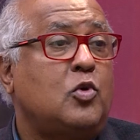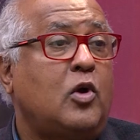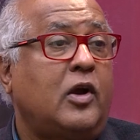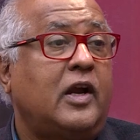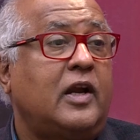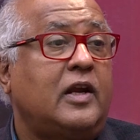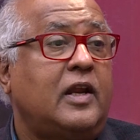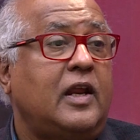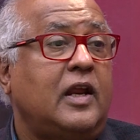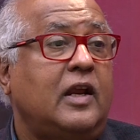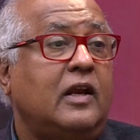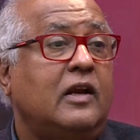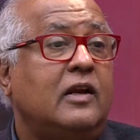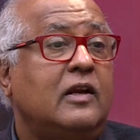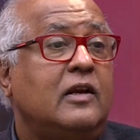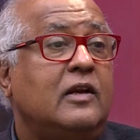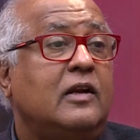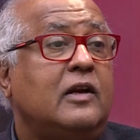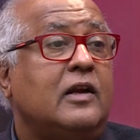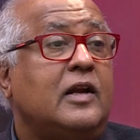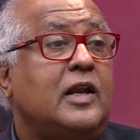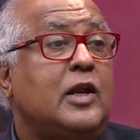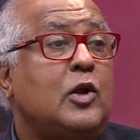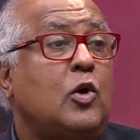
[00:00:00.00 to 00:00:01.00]
are getting
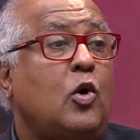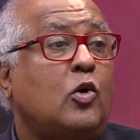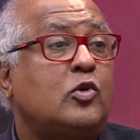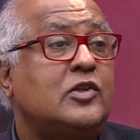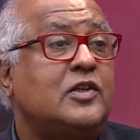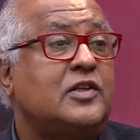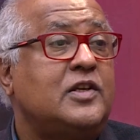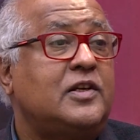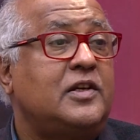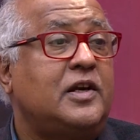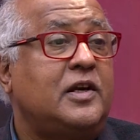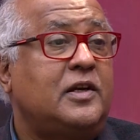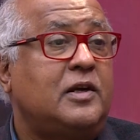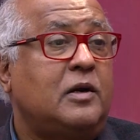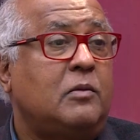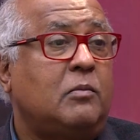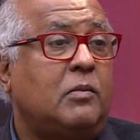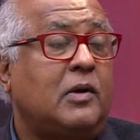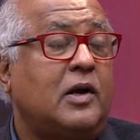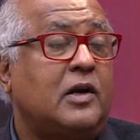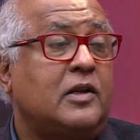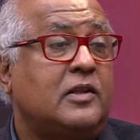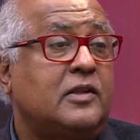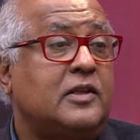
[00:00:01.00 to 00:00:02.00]
deoxygenated
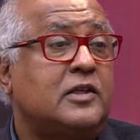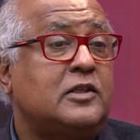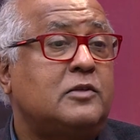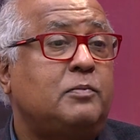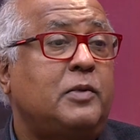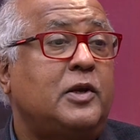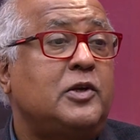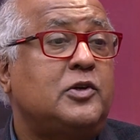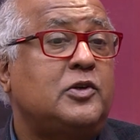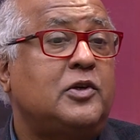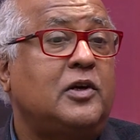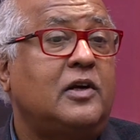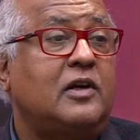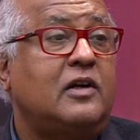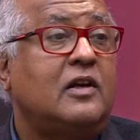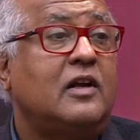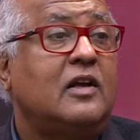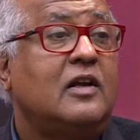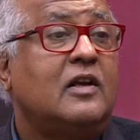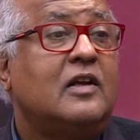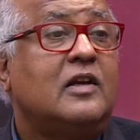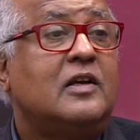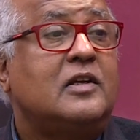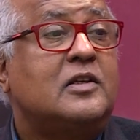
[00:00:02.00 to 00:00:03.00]
blood. This patient
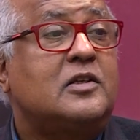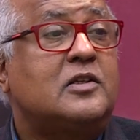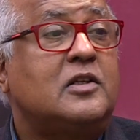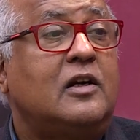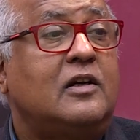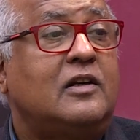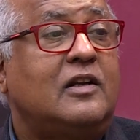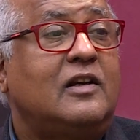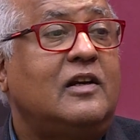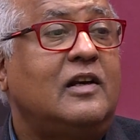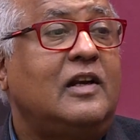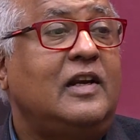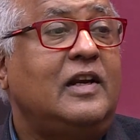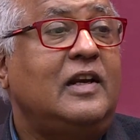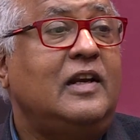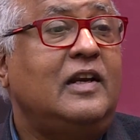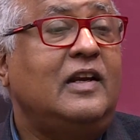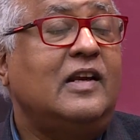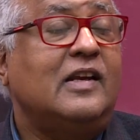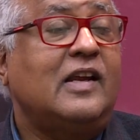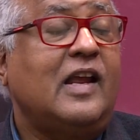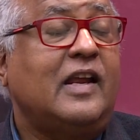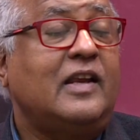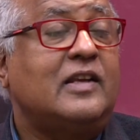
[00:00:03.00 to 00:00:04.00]

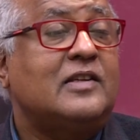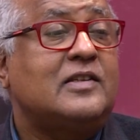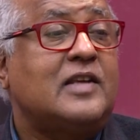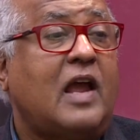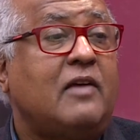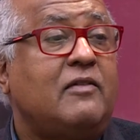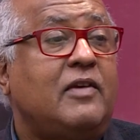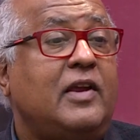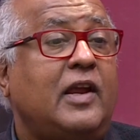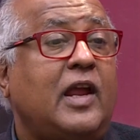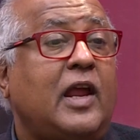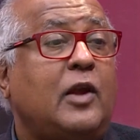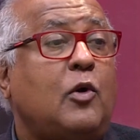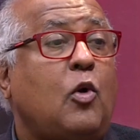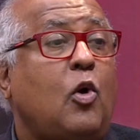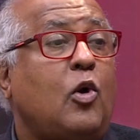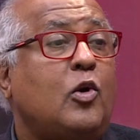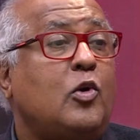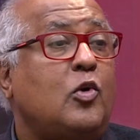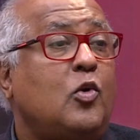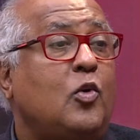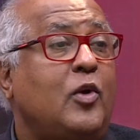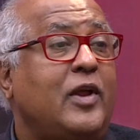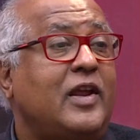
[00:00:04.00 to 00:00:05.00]
certainly is having an
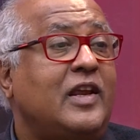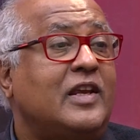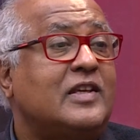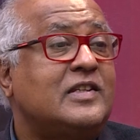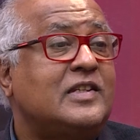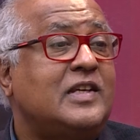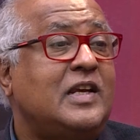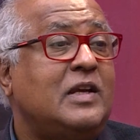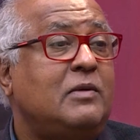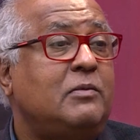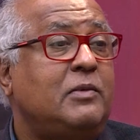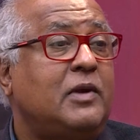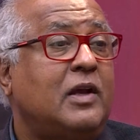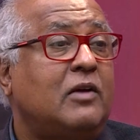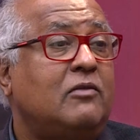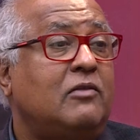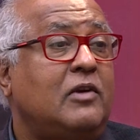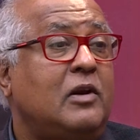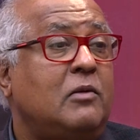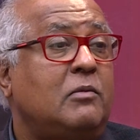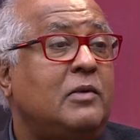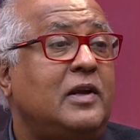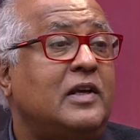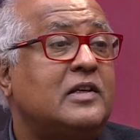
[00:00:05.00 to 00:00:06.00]
ongoing ischemia,
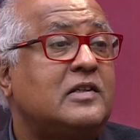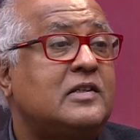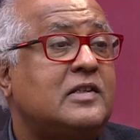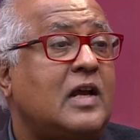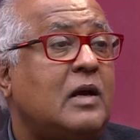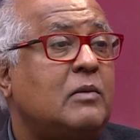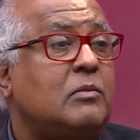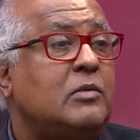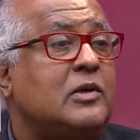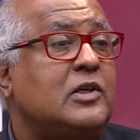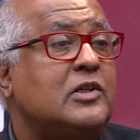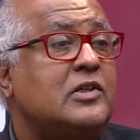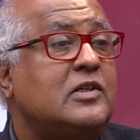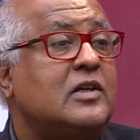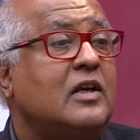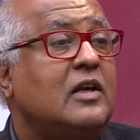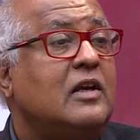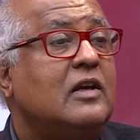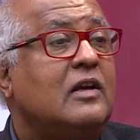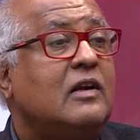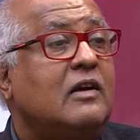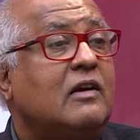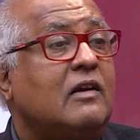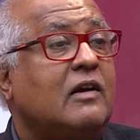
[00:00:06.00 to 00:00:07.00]
will be established
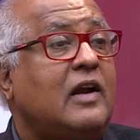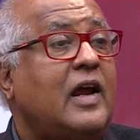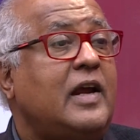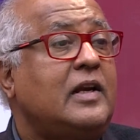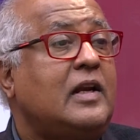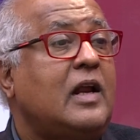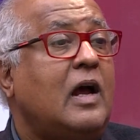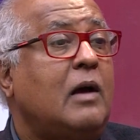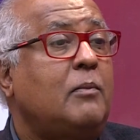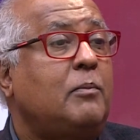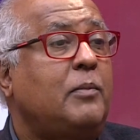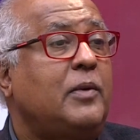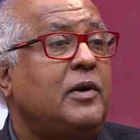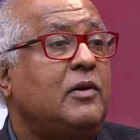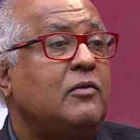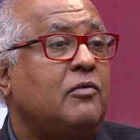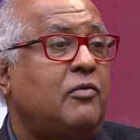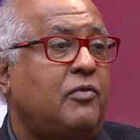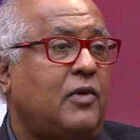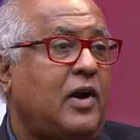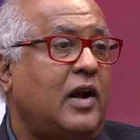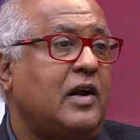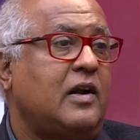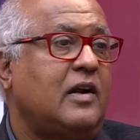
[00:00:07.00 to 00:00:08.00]
right up in
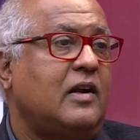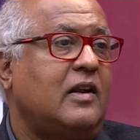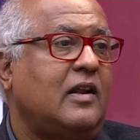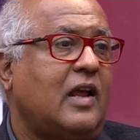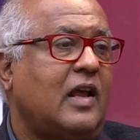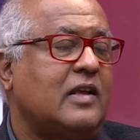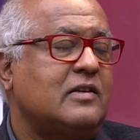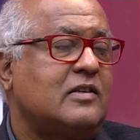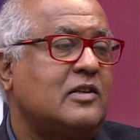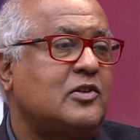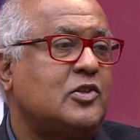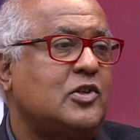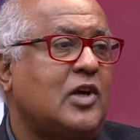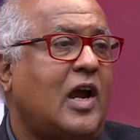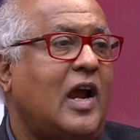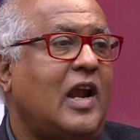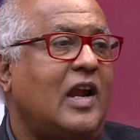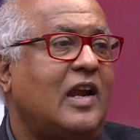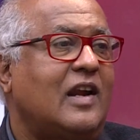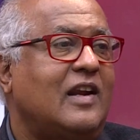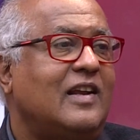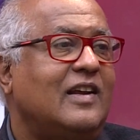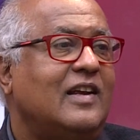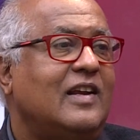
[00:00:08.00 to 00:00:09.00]
front as a
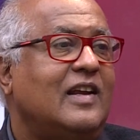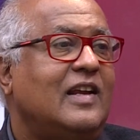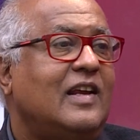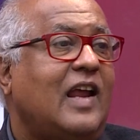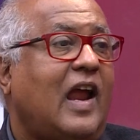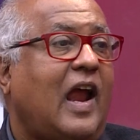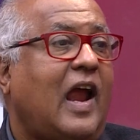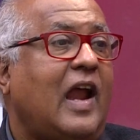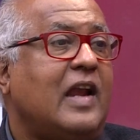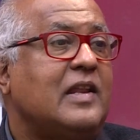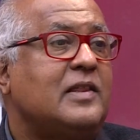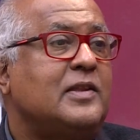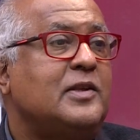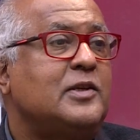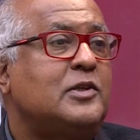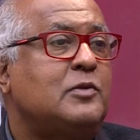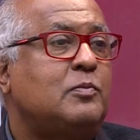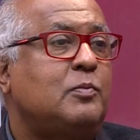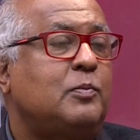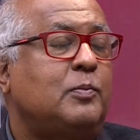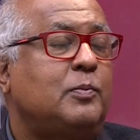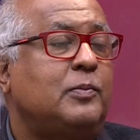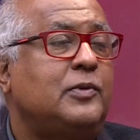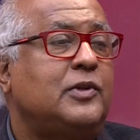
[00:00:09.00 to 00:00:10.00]
child, and
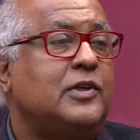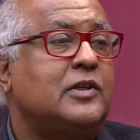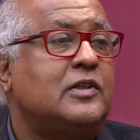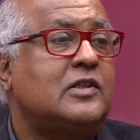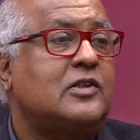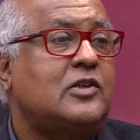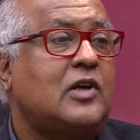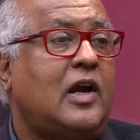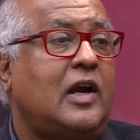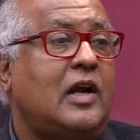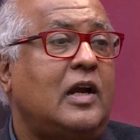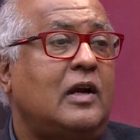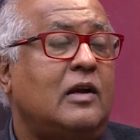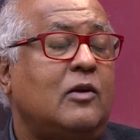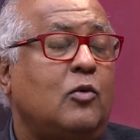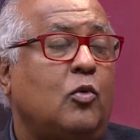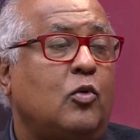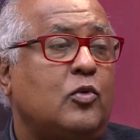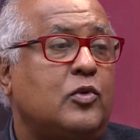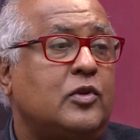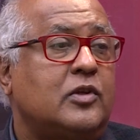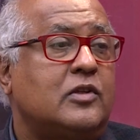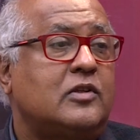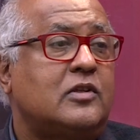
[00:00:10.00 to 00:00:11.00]
this child
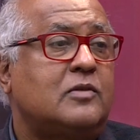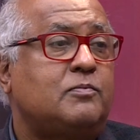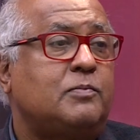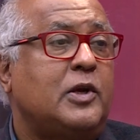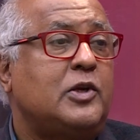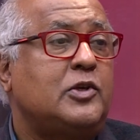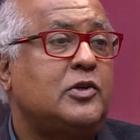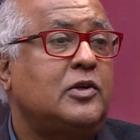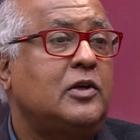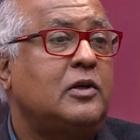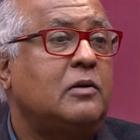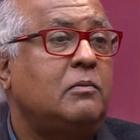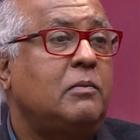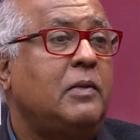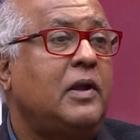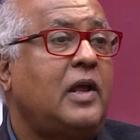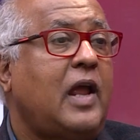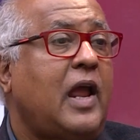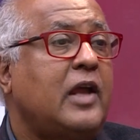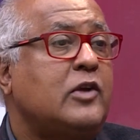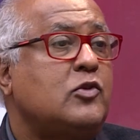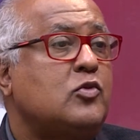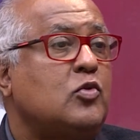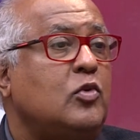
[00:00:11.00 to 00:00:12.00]
or this patient may
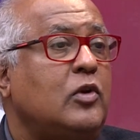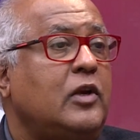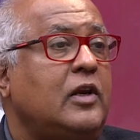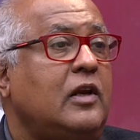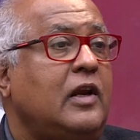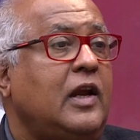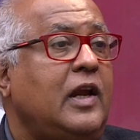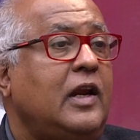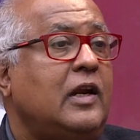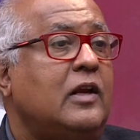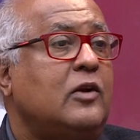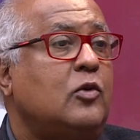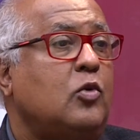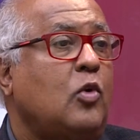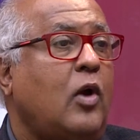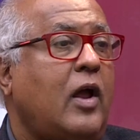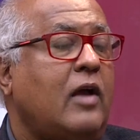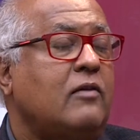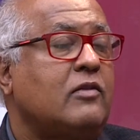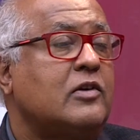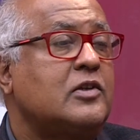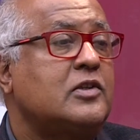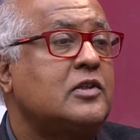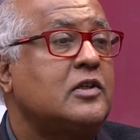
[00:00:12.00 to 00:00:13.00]
actually need to
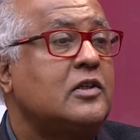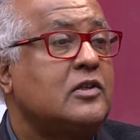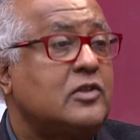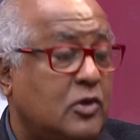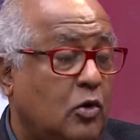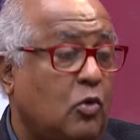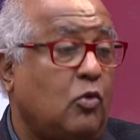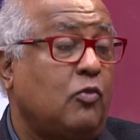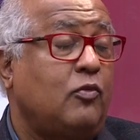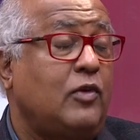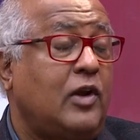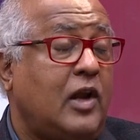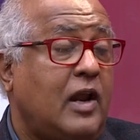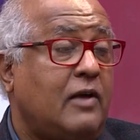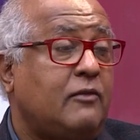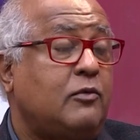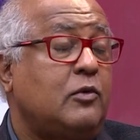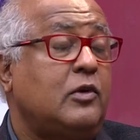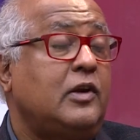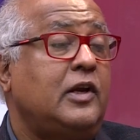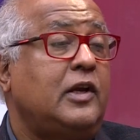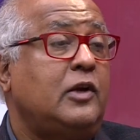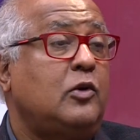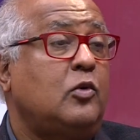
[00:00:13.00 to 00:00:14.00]
have a surgery or will
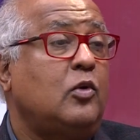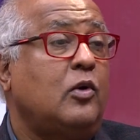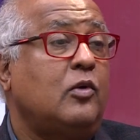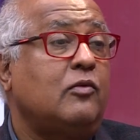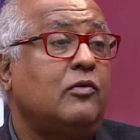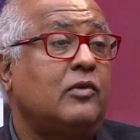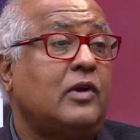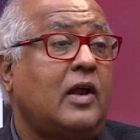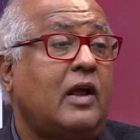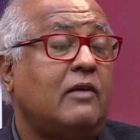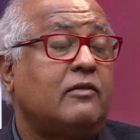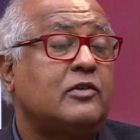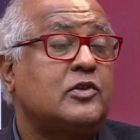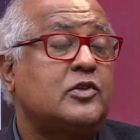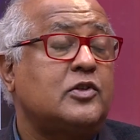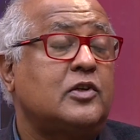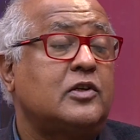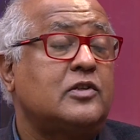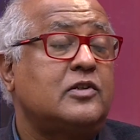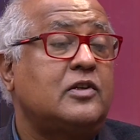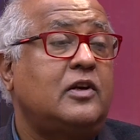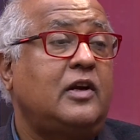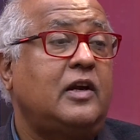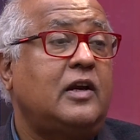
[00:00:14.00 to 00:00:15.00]
need to have a
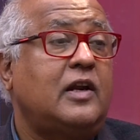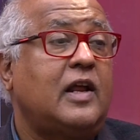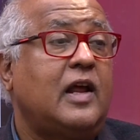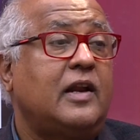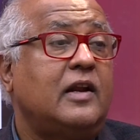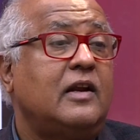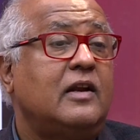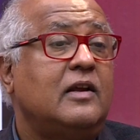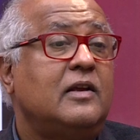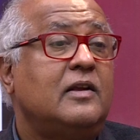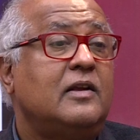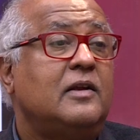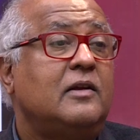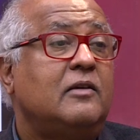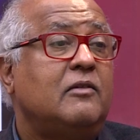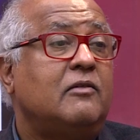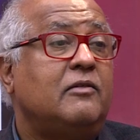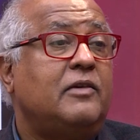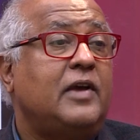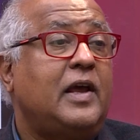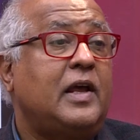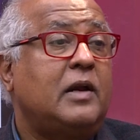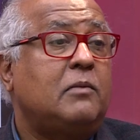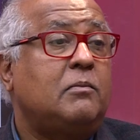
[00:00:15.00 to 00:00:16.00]
surgery done
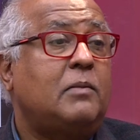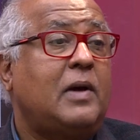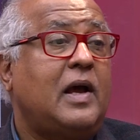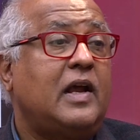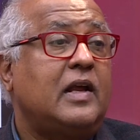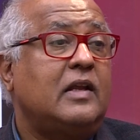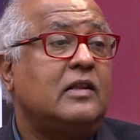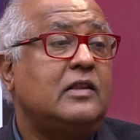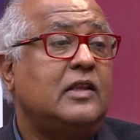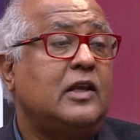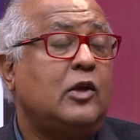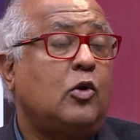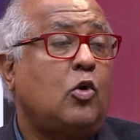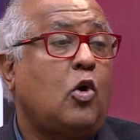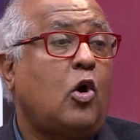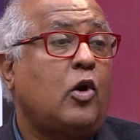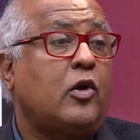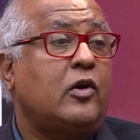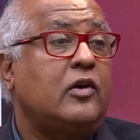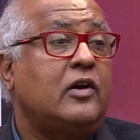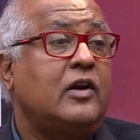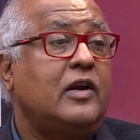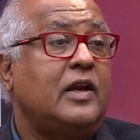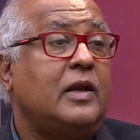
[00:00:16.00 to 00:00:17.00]
whereby the
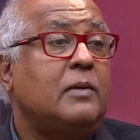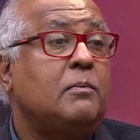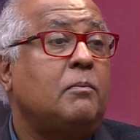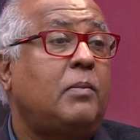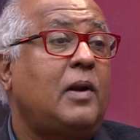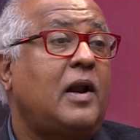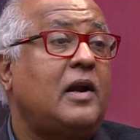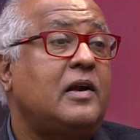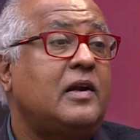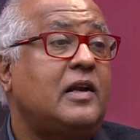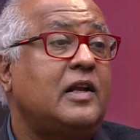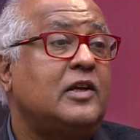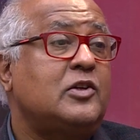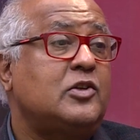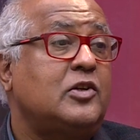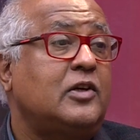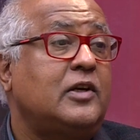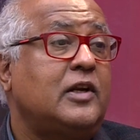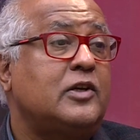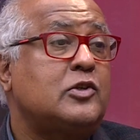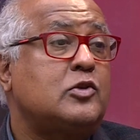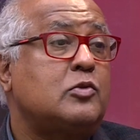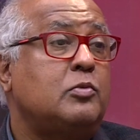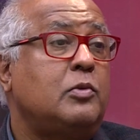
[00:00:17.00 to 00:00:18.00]
coronary implantation
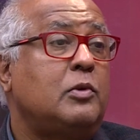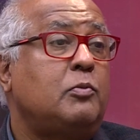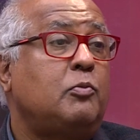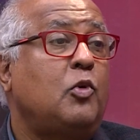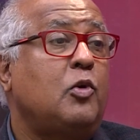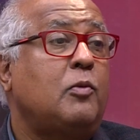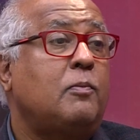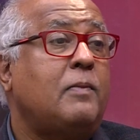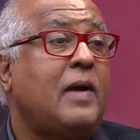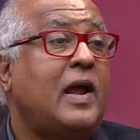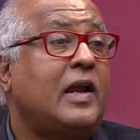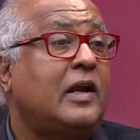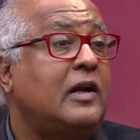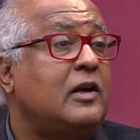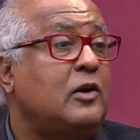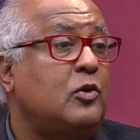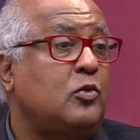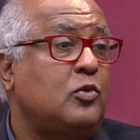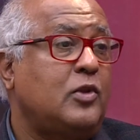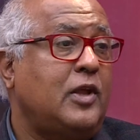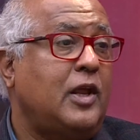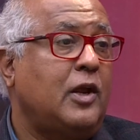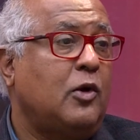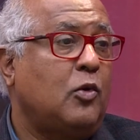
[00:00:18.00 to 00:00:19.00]
has to be put back
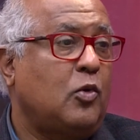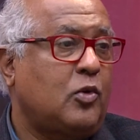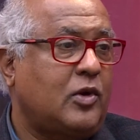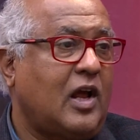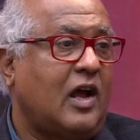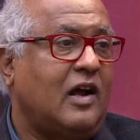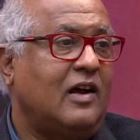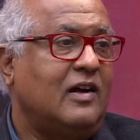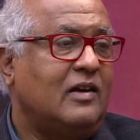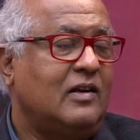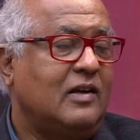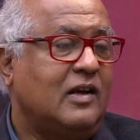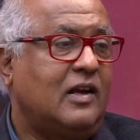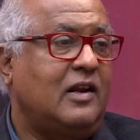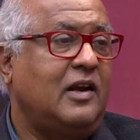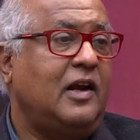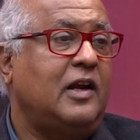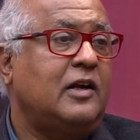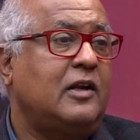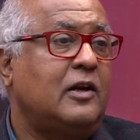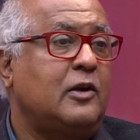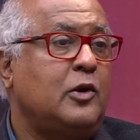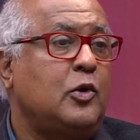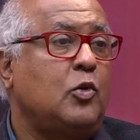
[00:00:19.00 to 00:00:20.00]
into the aorta,
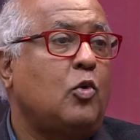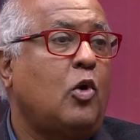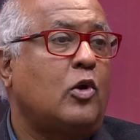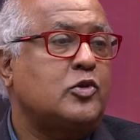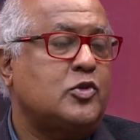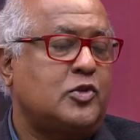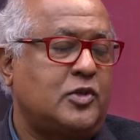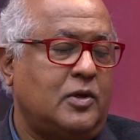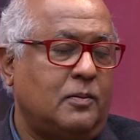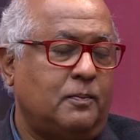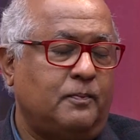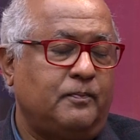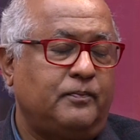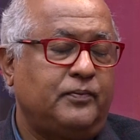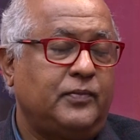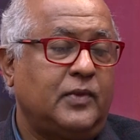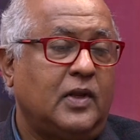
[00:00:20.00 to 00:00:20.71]
create a new ostium.